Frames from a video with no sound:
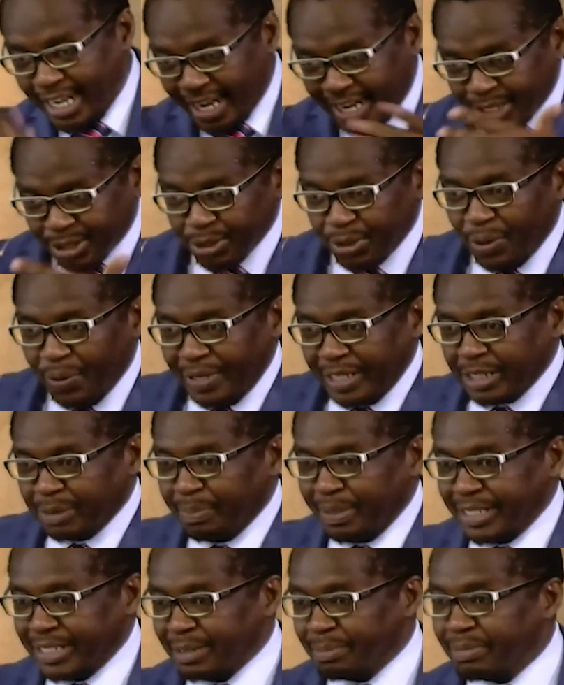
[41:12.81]
I had to go and
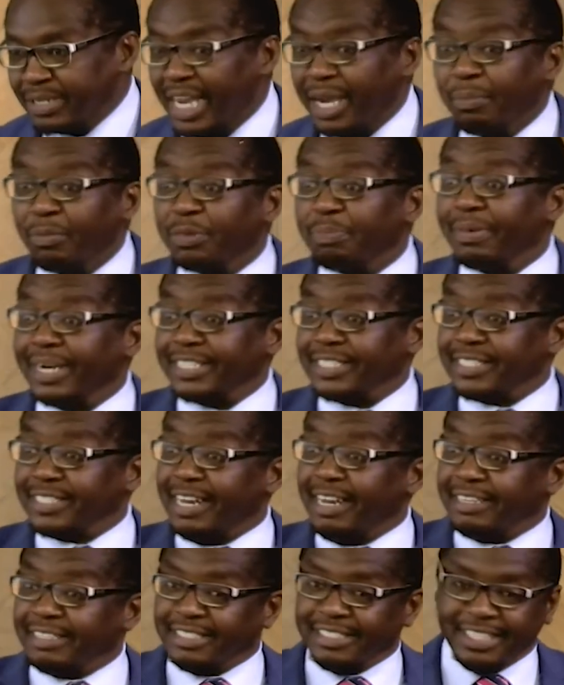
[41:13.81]
spend some time with my
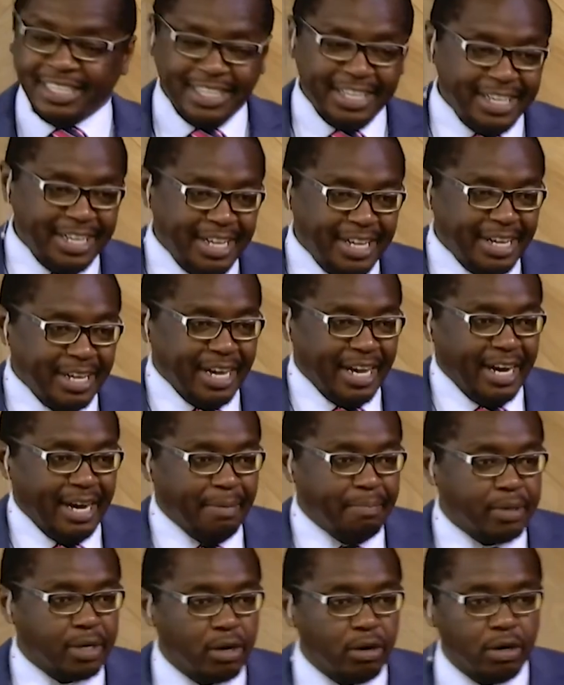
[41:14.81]
son
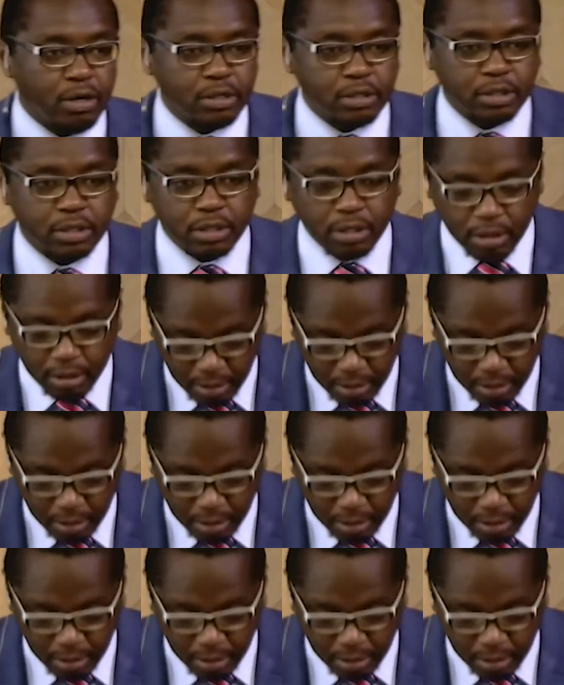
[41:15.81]
because, you